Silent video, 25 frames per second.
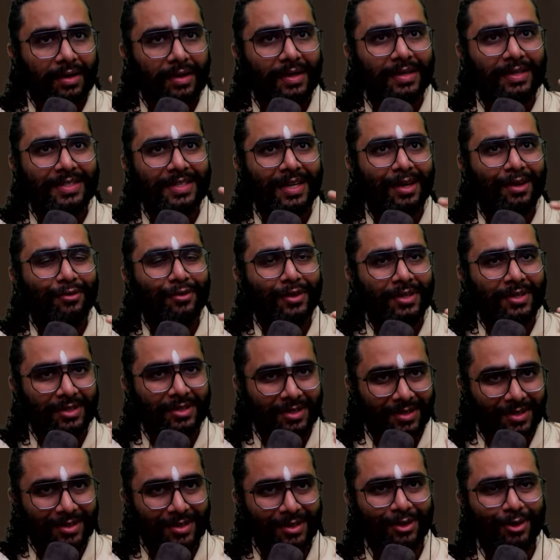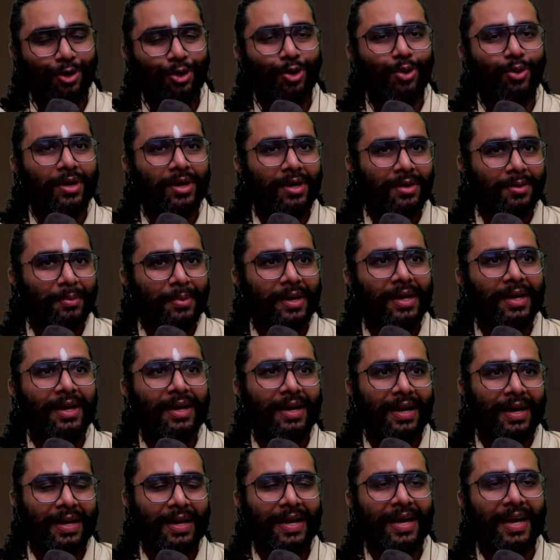itself is lower,
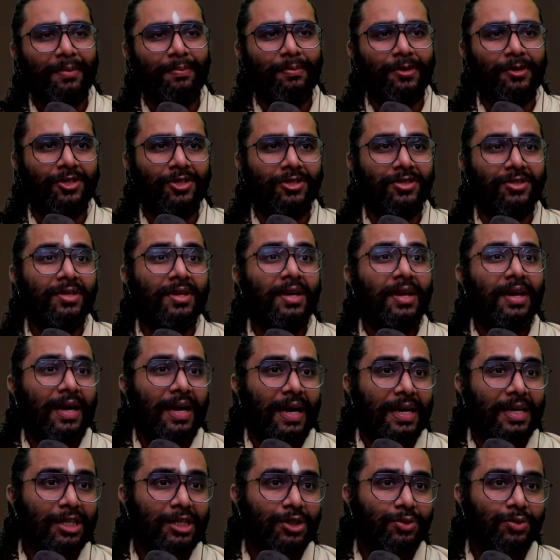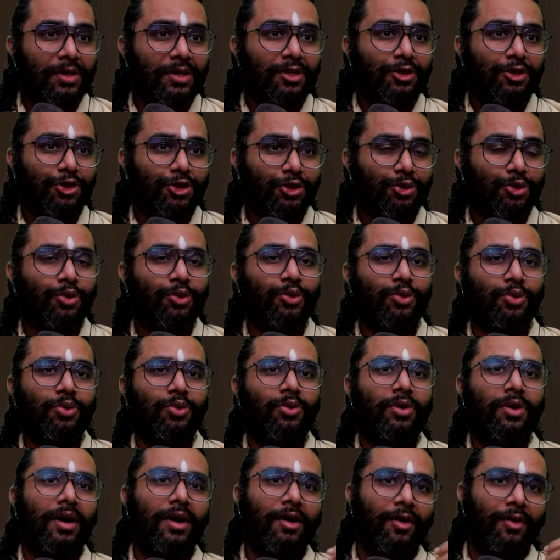middle, and high pitches. And this will show
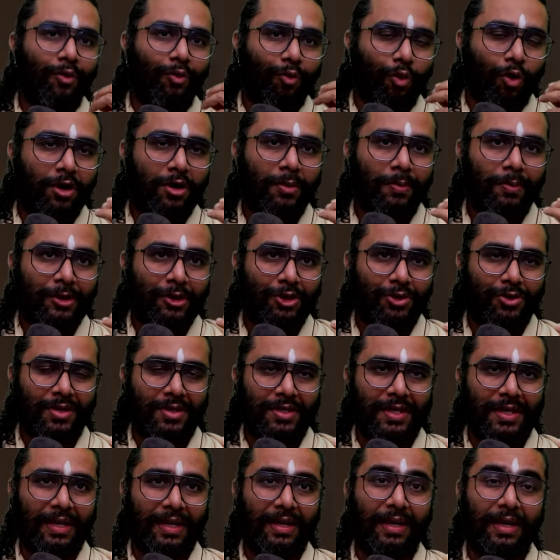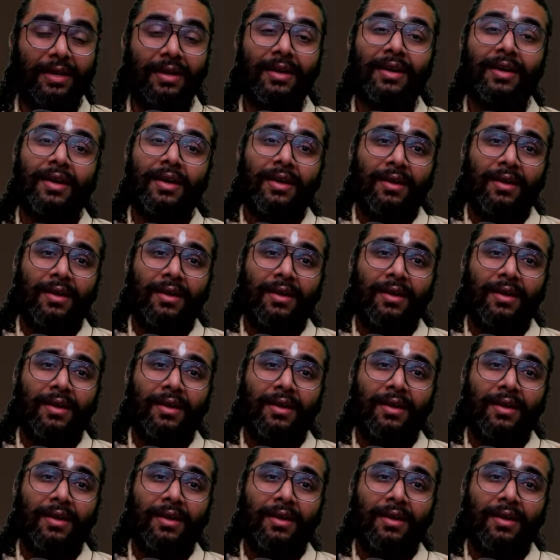you what pitch you're singing in.